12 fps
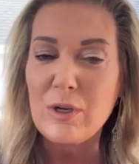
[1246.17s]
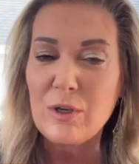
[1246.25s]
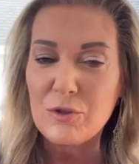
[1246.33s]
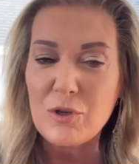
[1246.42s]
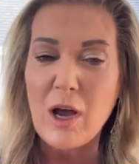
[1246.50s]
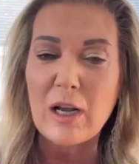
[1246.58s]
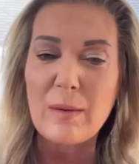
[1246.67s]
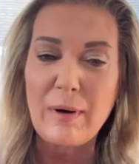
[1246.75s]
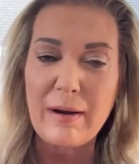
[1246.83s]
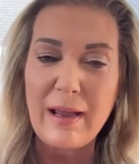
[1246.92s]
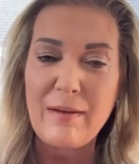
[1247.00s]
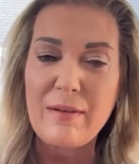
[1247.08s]
talk
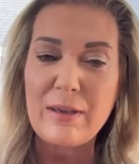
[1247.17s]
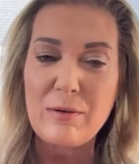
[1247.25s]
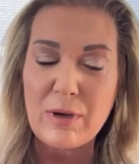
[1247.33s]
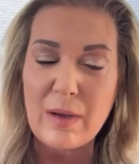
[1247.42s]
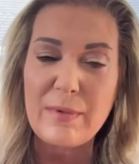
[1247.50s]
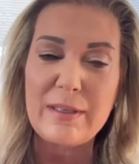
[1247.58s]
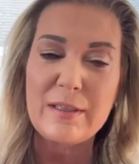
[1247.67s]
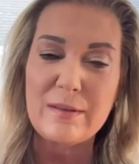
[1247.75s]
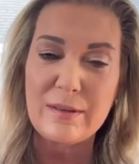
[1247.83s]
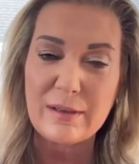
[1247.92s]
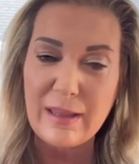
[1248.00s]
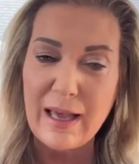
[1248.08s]
about having you come into
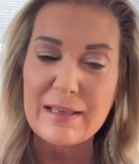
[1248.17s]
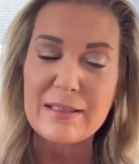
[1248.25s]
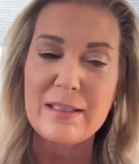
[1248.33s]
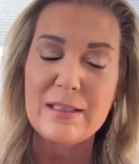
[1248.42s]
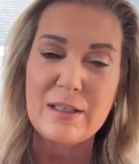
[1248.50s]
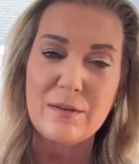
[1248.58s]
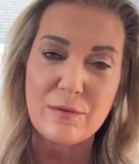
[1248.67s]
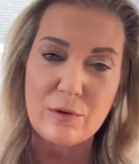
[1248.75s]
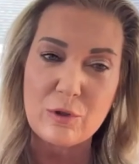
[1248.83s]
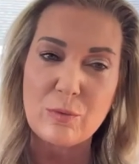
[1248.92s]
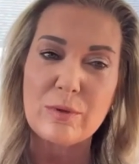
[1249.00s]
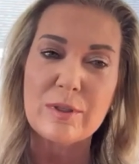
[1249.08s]
the classes in the
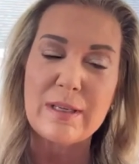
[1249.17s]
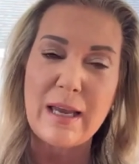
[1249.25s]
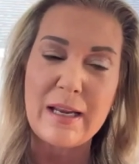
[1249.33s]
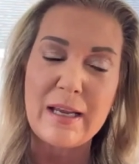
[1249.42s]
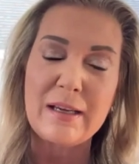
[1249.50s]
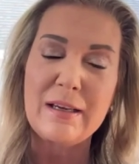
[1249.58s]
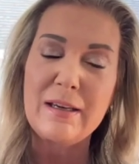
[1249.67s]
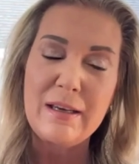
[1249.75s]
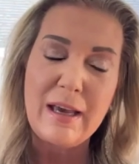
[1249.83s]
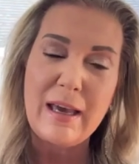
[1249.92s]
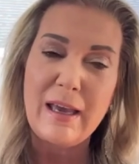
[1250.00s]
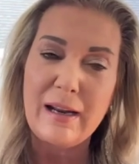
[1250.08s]
virtual setting.
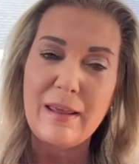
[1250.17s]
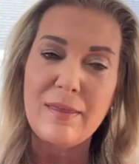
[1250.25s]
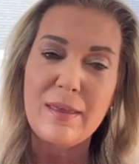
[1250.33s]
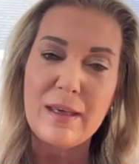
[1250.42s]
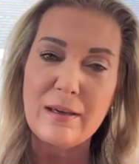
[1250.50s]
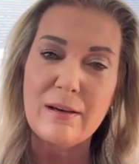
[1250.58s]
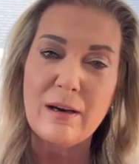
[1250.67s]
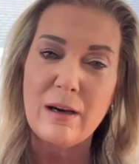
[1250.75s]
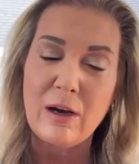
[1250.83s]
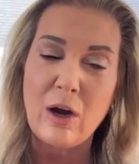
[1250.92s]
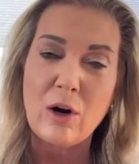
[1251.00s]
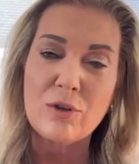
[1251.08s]
And I think
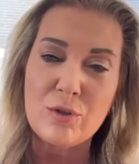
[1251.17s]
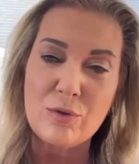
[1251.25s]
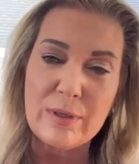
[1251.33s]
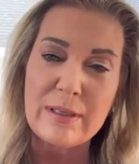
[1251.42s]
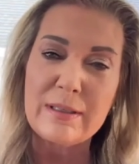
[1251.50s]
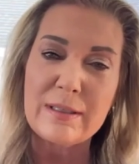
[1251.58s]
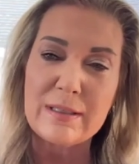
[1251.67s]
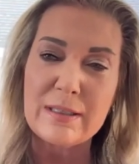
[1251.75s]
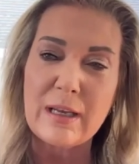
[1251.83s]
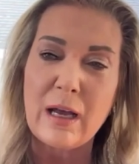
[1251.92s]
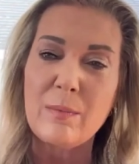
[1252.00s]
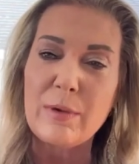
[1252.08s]
our
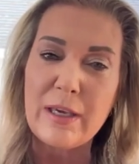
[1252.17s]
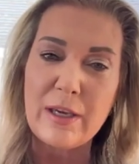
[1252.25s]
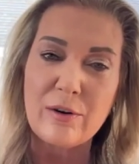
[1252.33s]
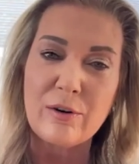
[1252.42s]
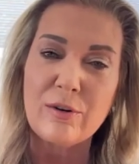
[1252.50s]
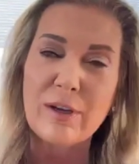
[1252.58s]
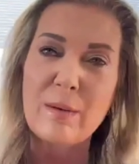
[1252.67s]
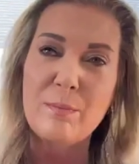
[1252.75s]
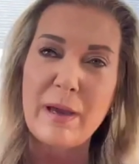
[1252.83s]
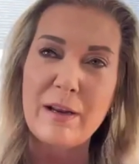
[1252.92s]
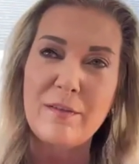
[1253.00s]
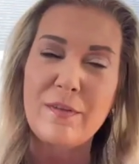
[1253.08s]
students here can
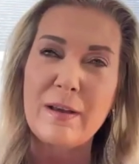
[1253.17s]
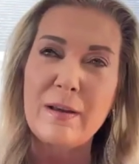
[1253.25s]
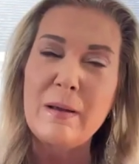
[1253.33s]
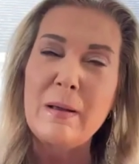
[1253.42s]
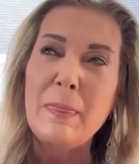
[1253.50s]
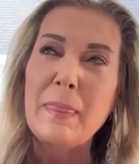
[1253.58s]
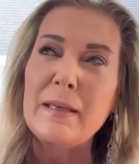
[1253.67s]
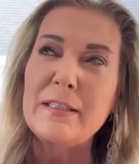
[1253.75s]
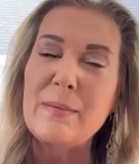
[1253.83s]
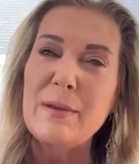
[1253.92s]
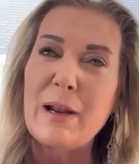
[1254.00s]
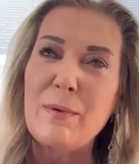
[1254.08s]
benefit. And
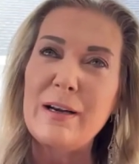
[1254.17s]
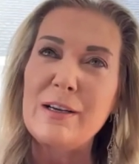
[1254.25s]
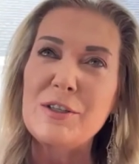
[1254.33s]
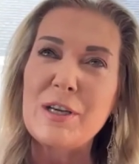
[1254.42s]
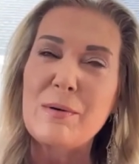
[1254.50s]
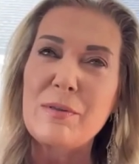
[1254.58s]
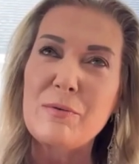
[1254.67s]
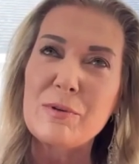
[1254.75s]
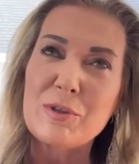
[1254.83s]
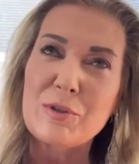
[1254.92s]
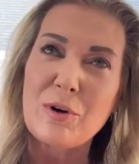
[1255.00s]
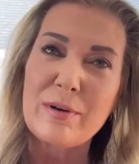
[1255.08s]
Damien, I wanted to share with you a
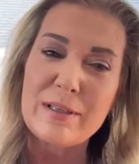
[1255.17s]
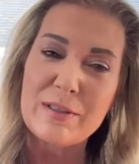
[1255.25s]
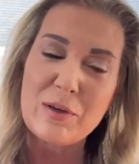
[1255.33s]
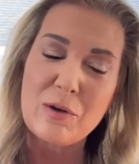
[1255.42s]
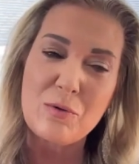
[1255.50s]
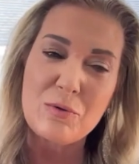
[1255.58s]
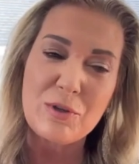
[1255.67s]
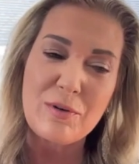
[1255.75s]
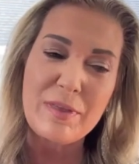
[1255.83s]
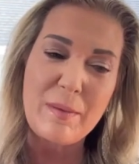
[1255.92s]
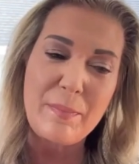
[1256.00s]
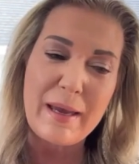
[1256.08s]
story. So
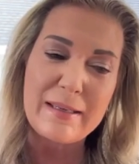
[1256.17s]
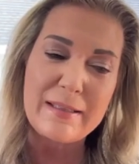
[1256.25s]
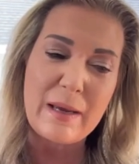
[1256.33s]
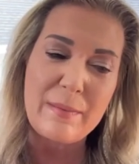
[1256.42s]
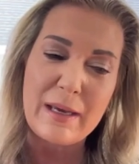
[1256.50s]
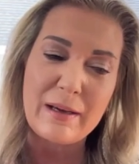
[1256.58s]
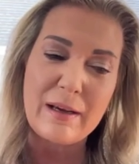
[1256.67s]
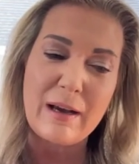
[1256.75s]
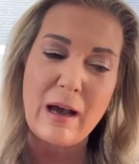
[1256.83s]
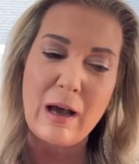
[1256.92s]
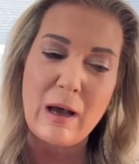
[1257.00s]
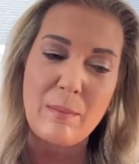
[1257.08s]
during the pandemic,
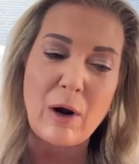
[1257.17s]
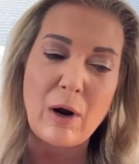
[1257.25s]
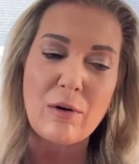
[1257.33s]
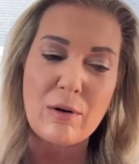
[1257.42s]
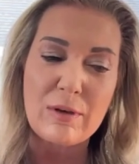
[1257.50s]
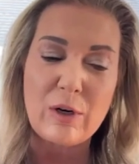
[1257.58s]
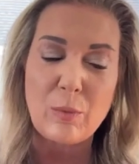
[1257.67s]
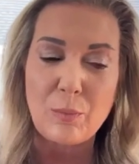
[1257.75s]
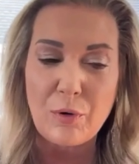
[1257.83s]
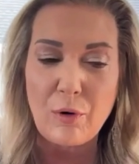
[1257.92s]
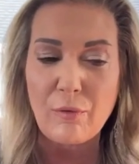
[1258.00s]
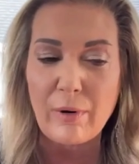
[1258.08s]
our
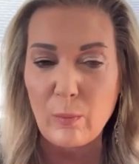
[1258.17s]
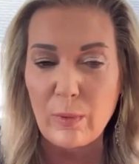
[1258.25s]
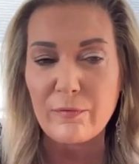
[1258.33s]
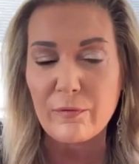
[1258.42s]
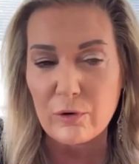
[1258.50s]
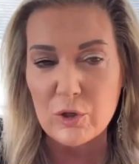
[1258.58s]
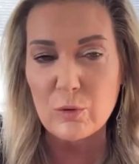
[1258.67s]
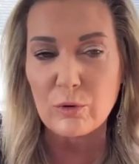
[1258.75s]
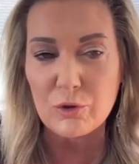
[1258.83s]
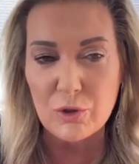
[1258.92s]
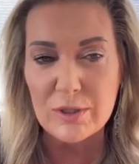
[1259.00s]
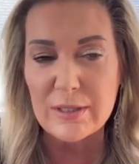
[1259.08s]
program went
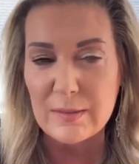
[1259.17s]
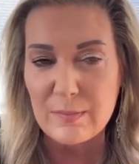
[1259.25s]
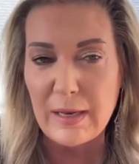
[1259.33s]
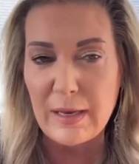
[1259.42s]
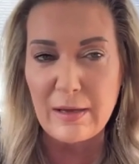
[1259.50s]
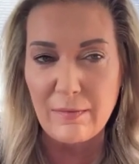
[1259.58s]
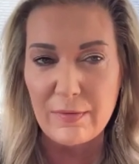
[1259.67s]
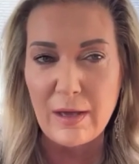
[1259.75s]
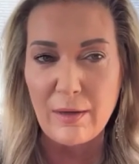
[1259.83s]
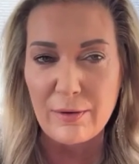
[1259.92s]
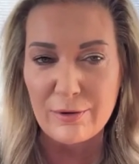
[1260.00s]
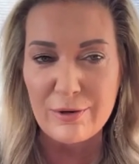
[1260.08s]
virtual, just as many of the
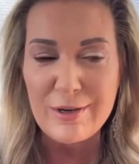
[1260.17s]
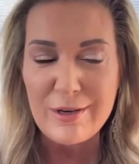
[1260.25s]
other